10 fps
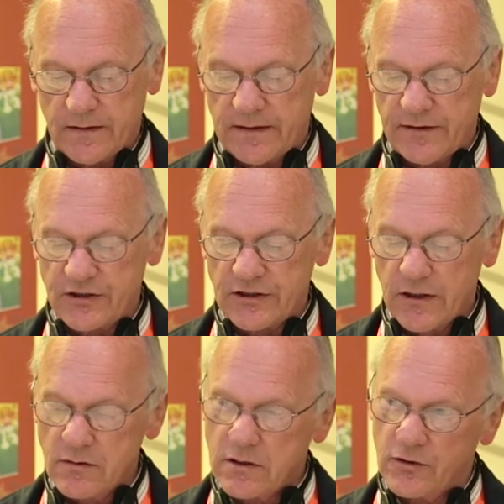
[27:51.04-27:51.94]
that there is
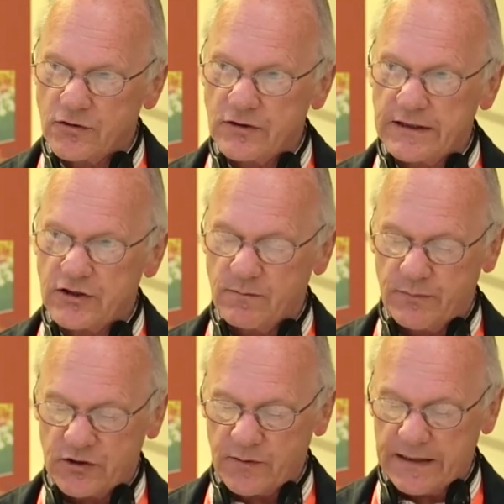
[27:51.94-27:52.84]
no contradiction
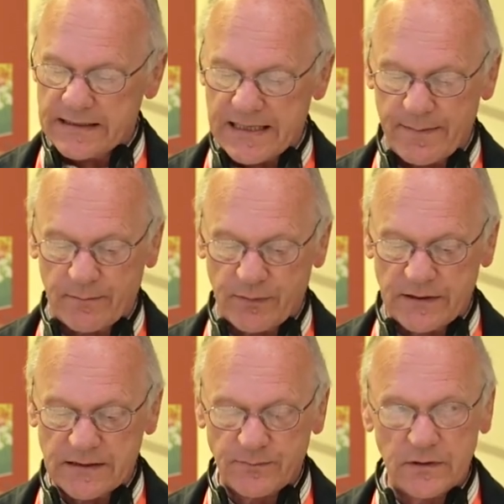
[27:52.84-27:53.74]
between Islamic
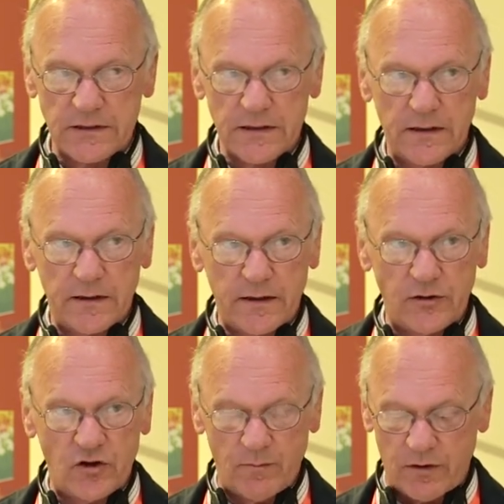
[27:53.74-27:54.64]
principles
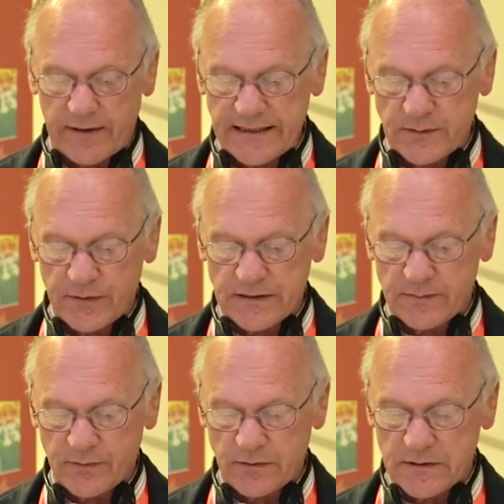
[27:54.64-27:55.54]
and human rights
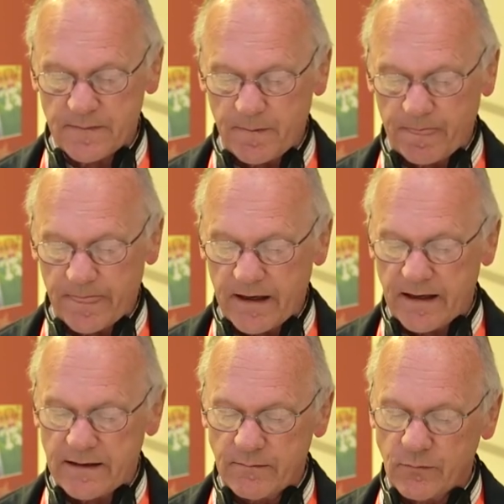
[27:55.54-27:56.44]
principles,
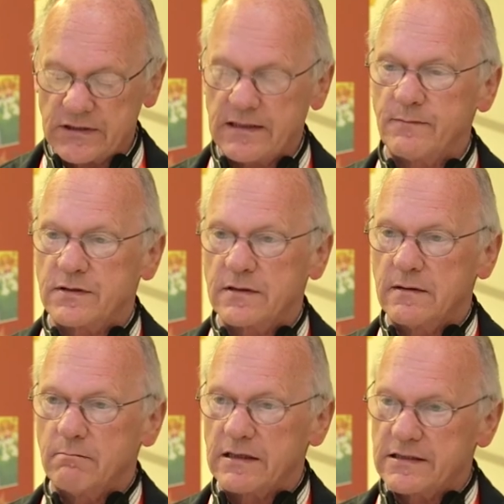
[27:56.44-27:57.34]
and that Muslims
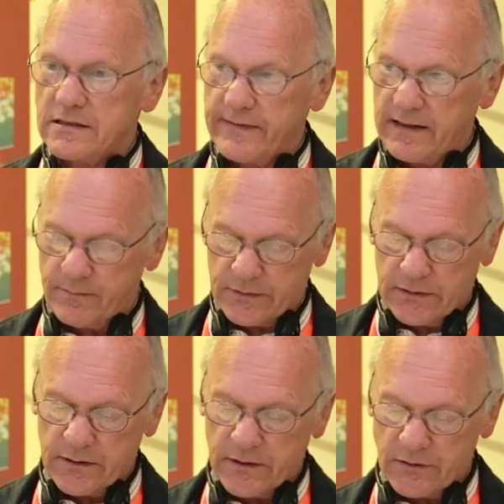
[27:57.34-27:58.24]
must develop
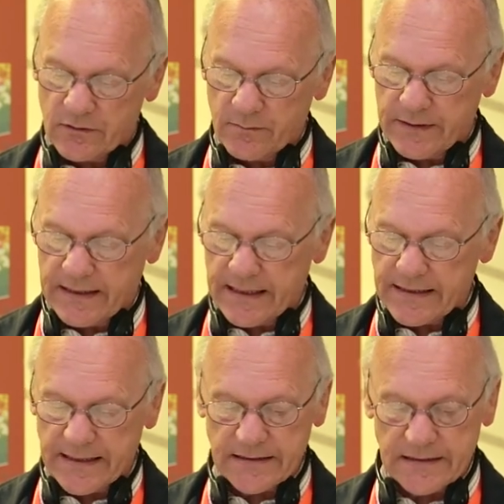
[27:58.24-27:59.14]
a European
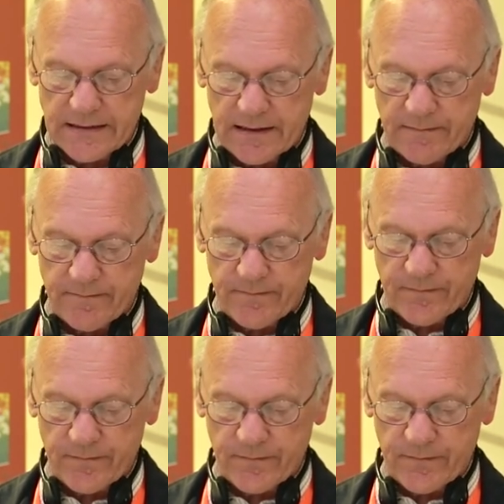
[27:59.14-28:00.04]
identity.
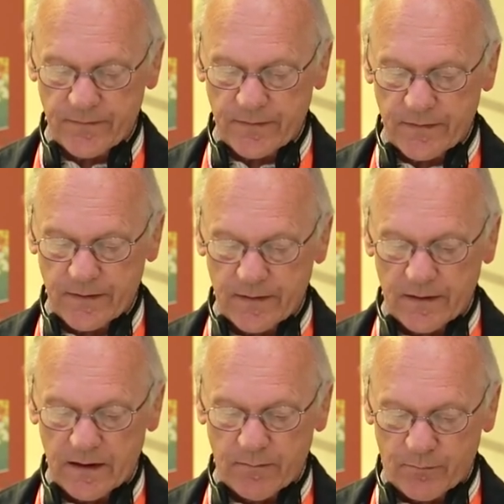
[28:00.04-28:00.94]

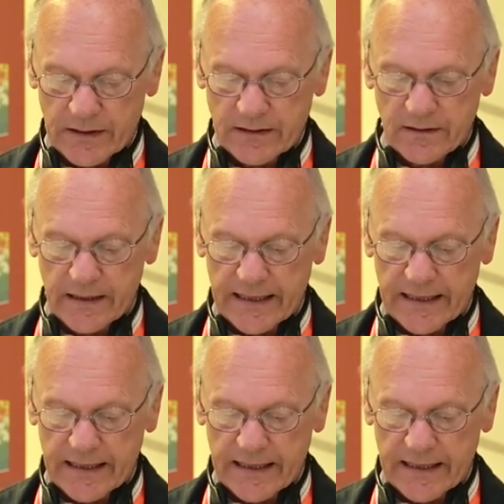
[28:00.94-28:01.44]
In Britain, the